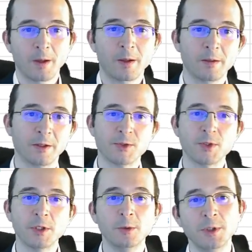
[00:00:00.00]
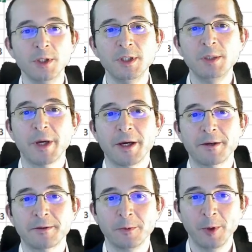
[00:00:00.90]
That's the UDD
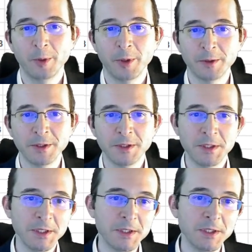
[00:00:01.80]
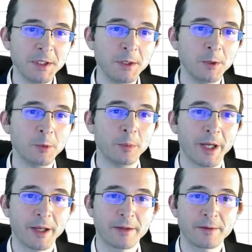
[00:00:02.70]
path. What about the DDU
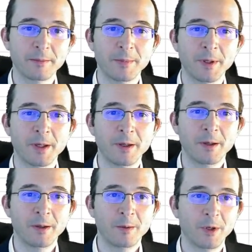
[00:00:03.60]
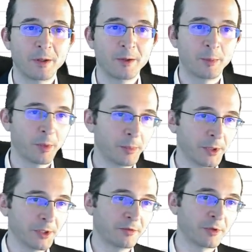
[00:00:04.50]
path? Well, the
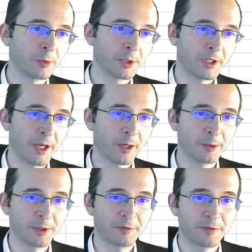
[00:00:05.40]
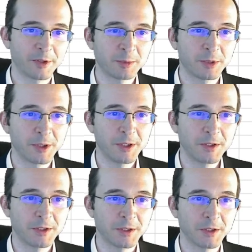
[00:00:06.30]
probability of going down in the first
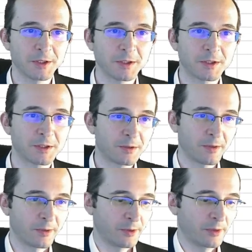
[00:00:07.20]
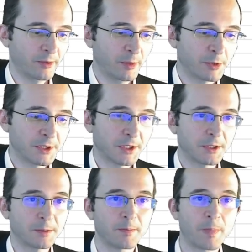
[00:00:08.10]
place is 33%.
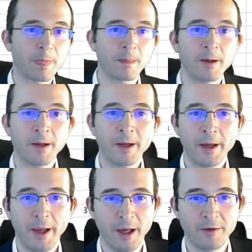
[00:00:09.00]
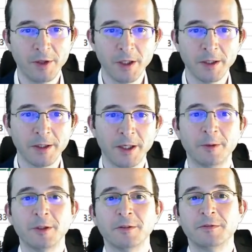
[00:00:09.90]
Having gone down
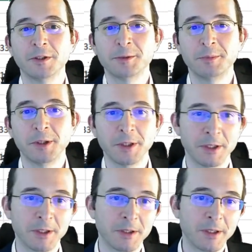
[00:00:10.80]
in the first period,